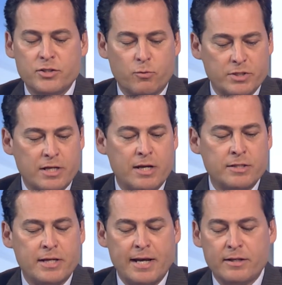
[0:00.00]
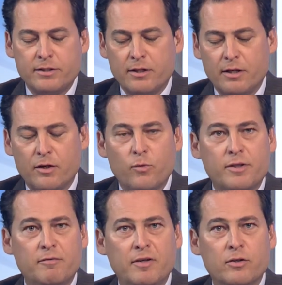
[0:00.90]
as there was contact
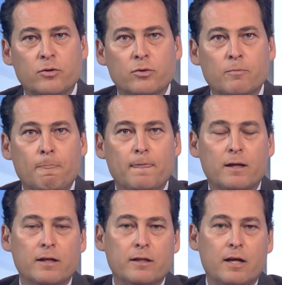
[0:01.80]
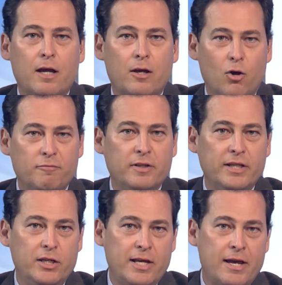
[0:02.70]
with the vehicle,
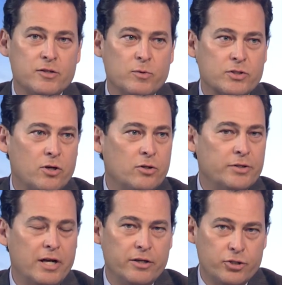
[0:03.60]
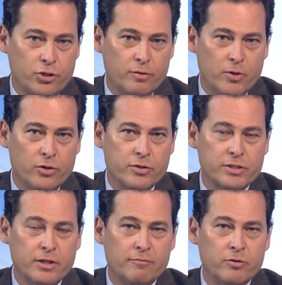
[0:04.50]
hopefully he has what's called uninsured
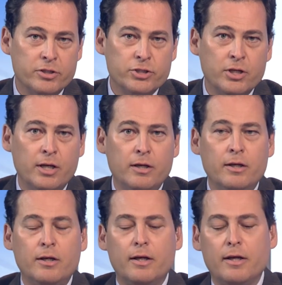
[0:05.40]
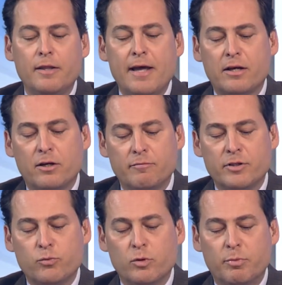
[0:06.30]
motorist coverage. And that
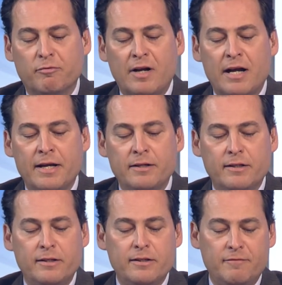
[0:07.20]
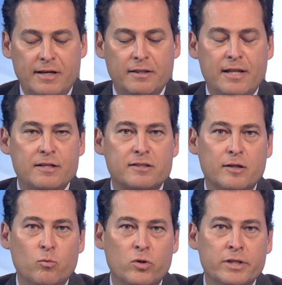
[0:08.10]
coverage will provide in the event that
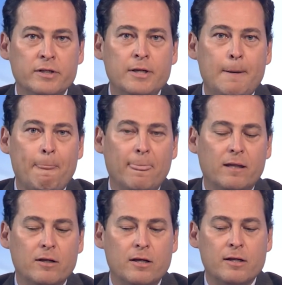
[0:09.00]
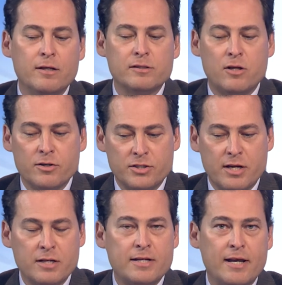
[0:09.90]
someone as long as
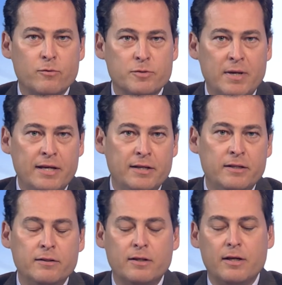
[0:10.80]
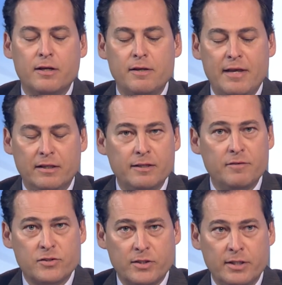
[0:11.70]
contact was made and they
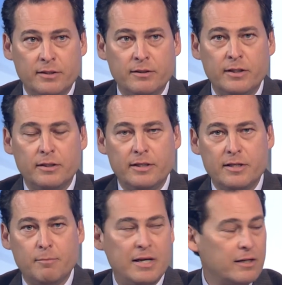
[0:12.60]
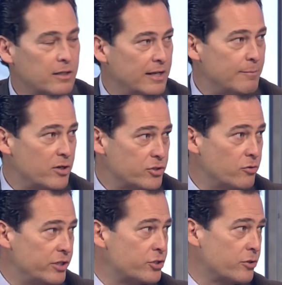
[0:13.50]
leave the scene, he can make a claim on his
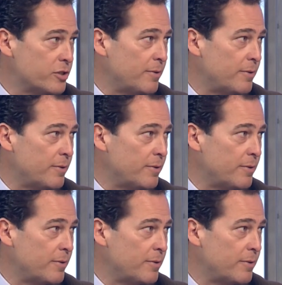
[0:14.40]
own insurance